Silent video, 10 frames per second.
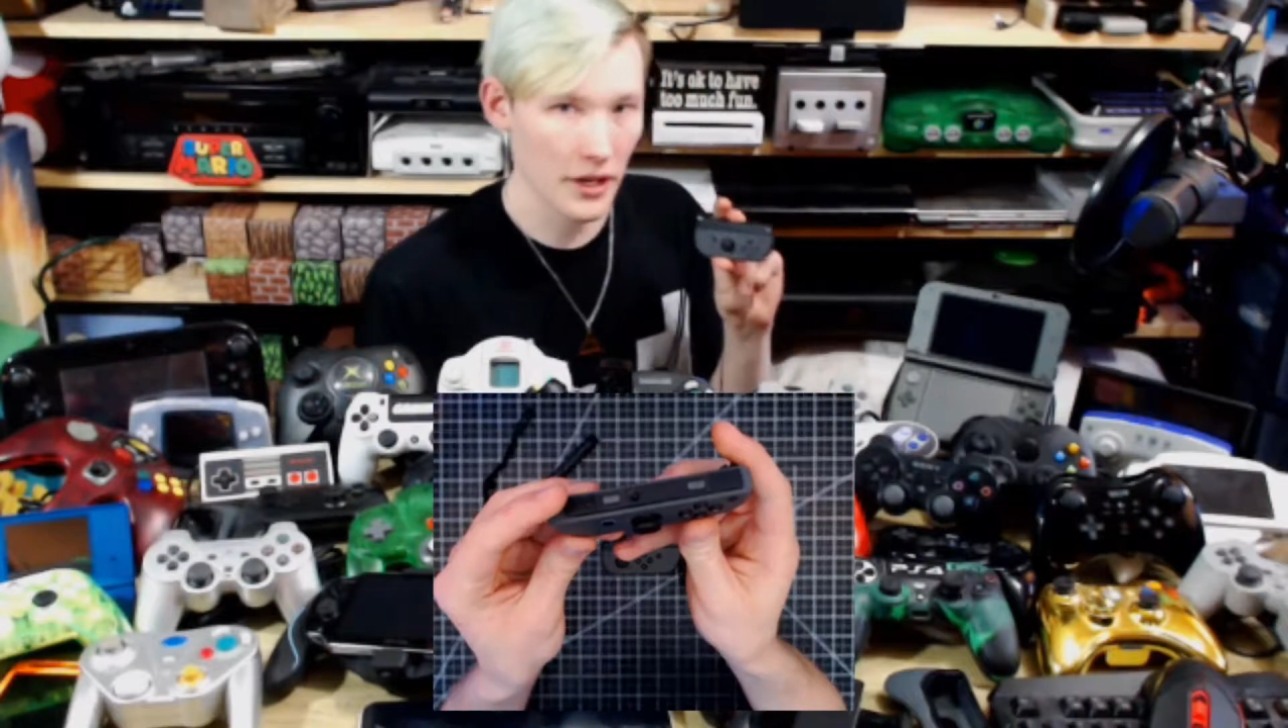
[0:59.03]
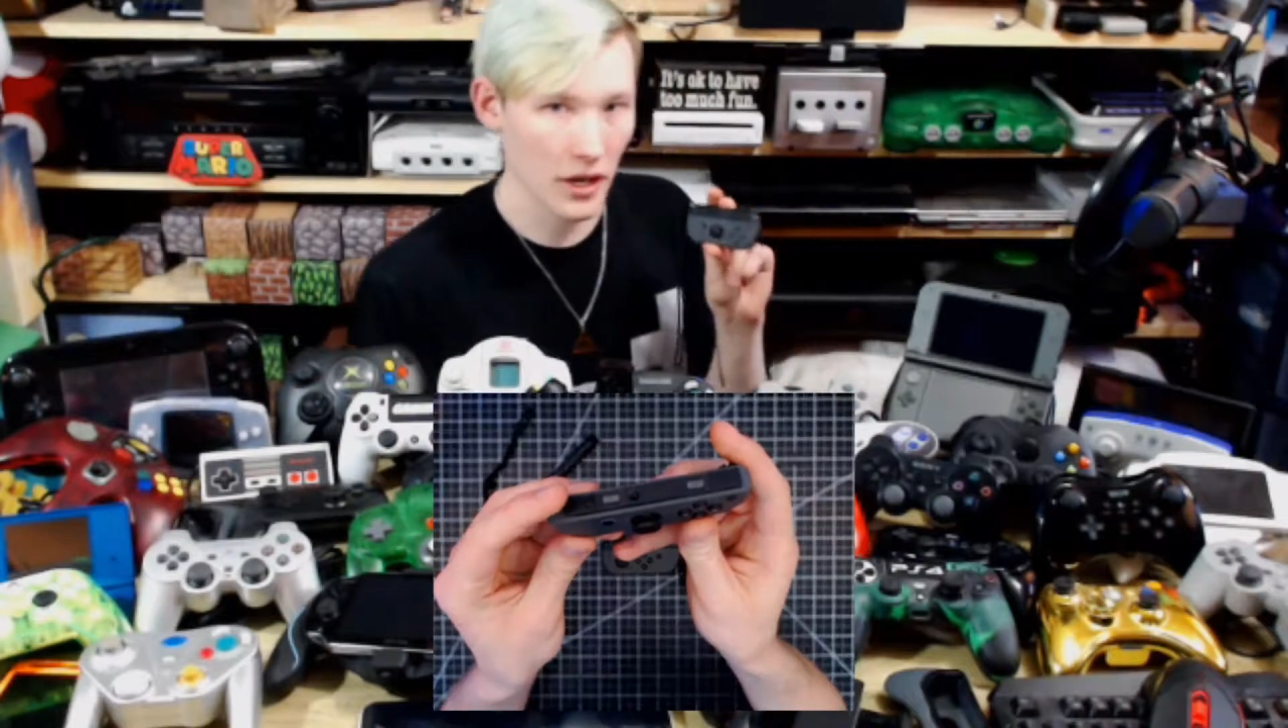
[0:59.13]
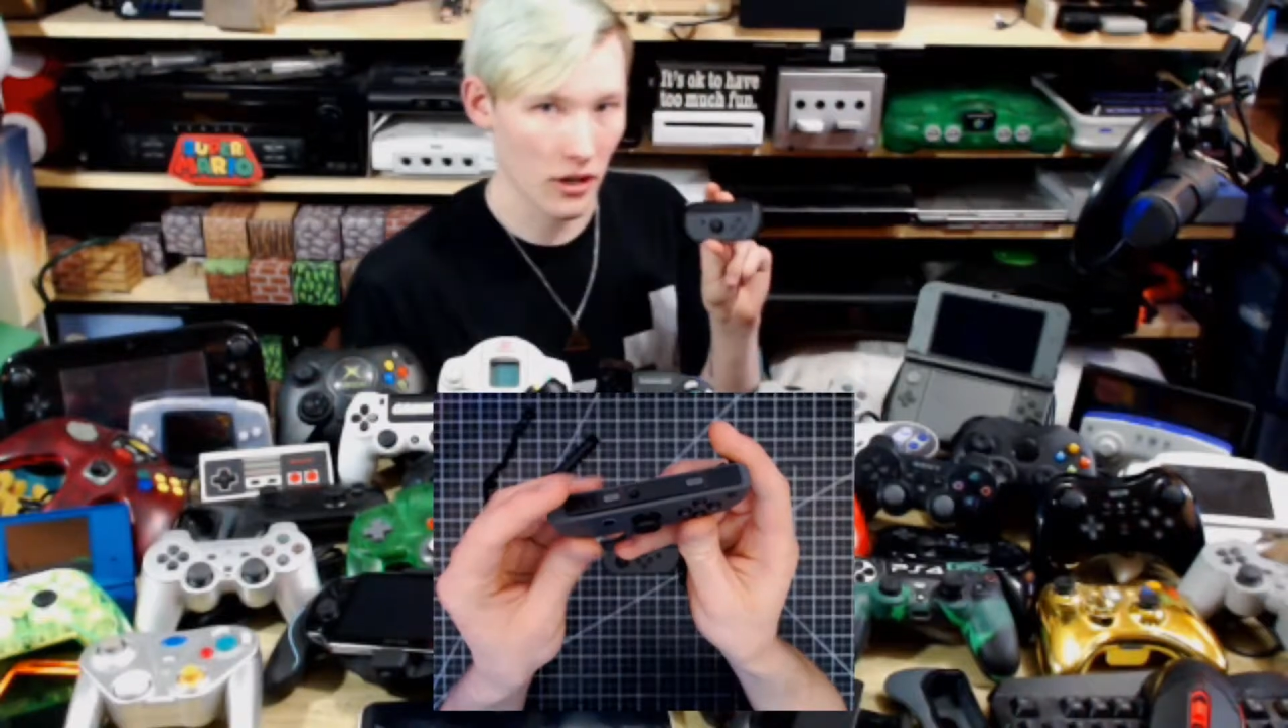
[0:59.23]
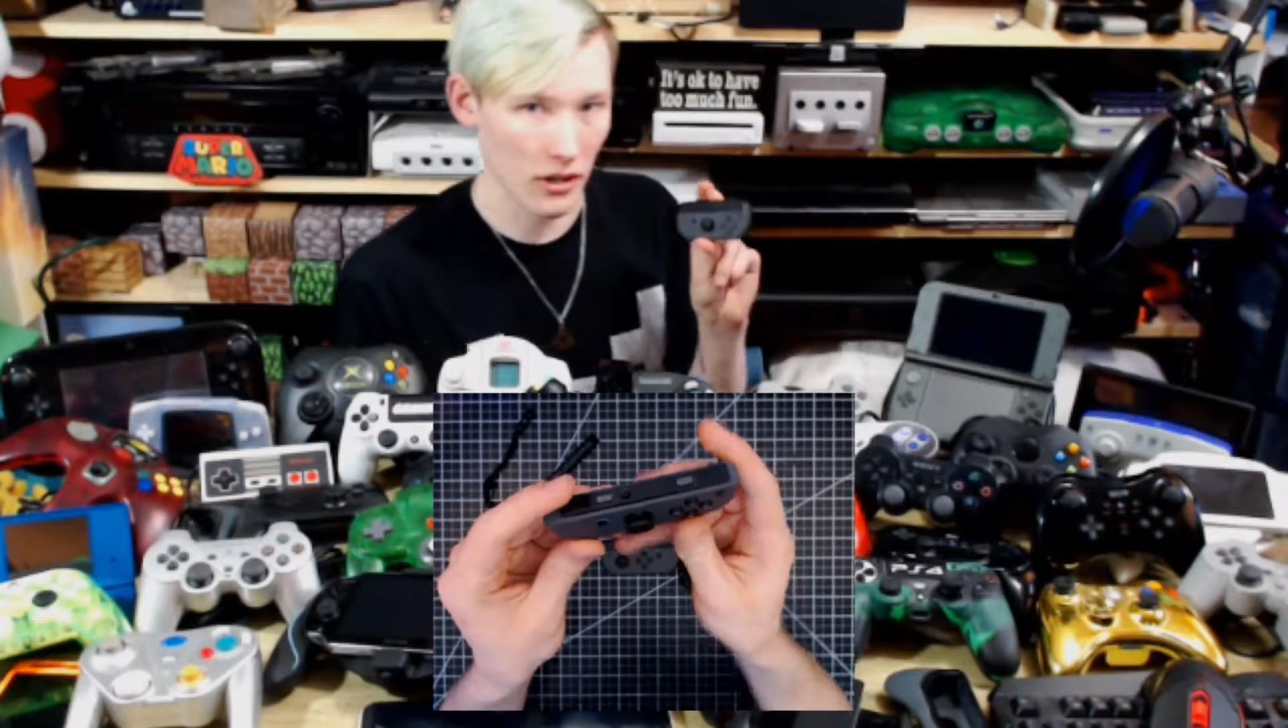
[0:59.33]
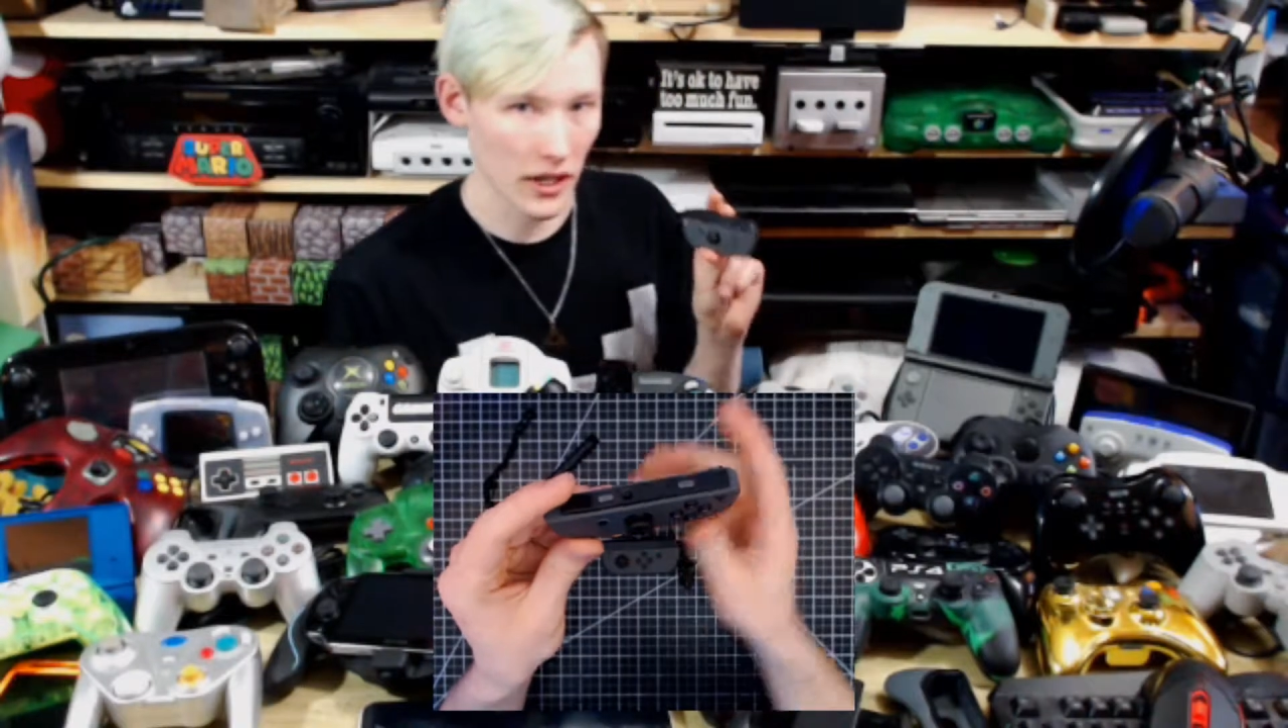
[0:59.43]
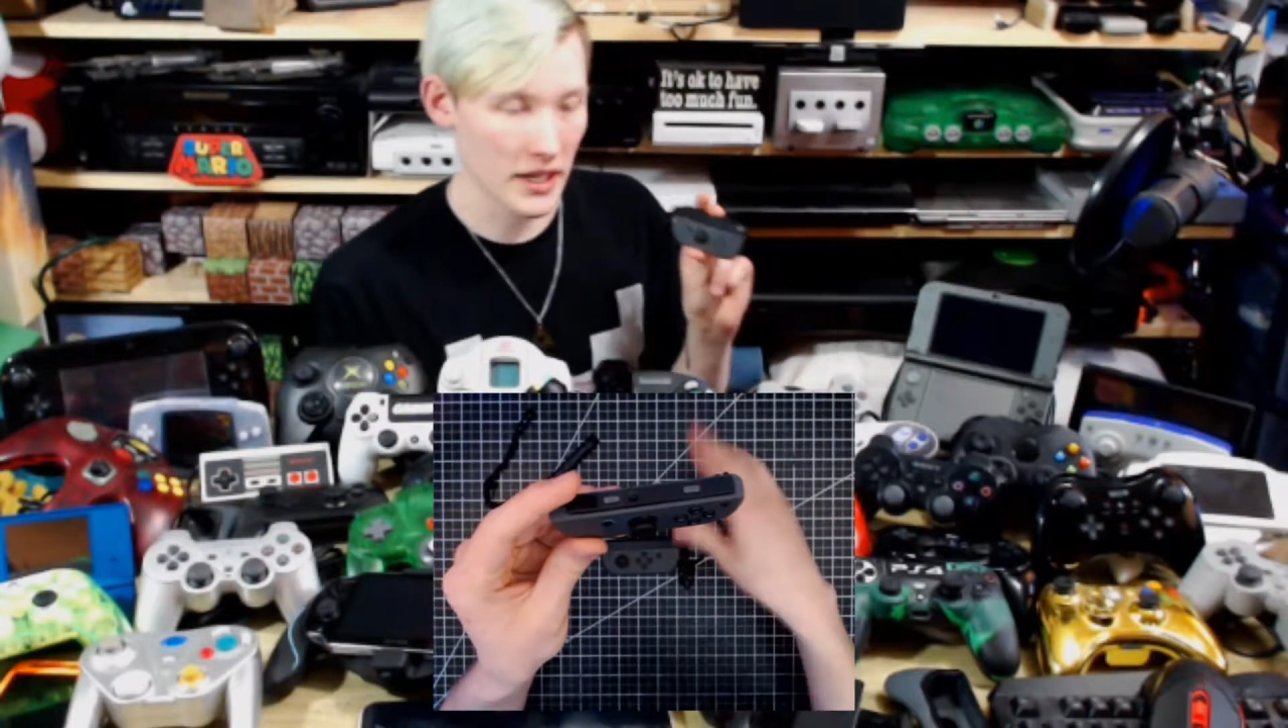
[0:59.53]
are a lot